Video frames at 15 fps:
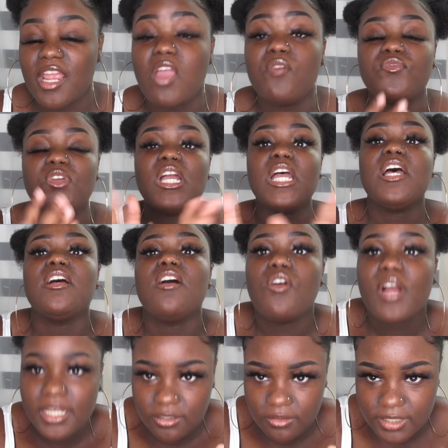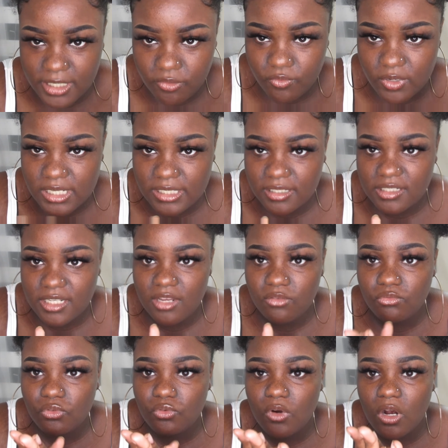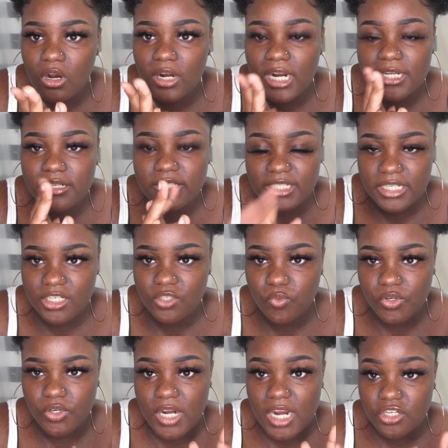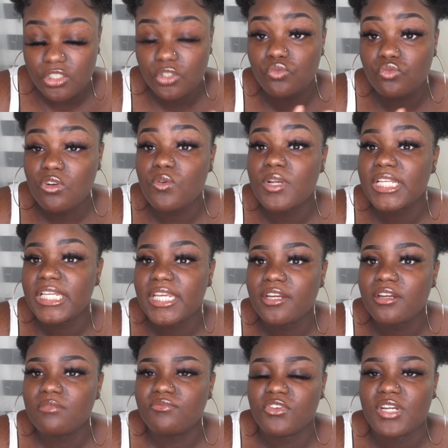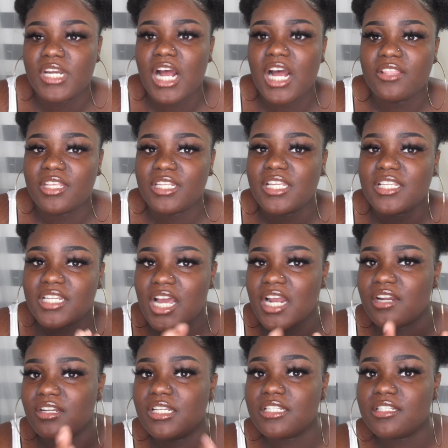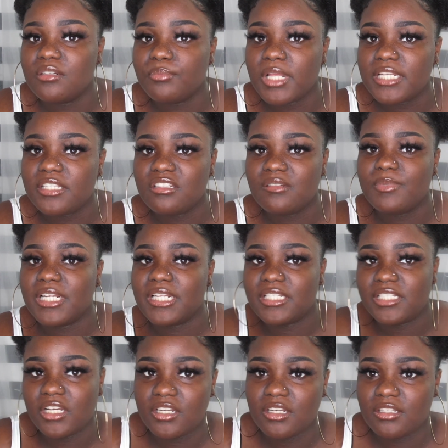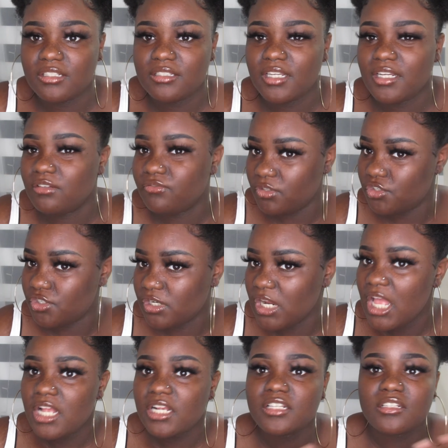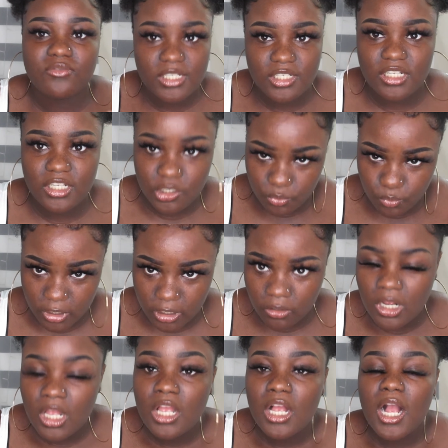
If okay, so say for instance, if you are at the stage where you're actually growing hair, if you're not, then this kind of doesn't apply to you, but it does in the future because eventually you will.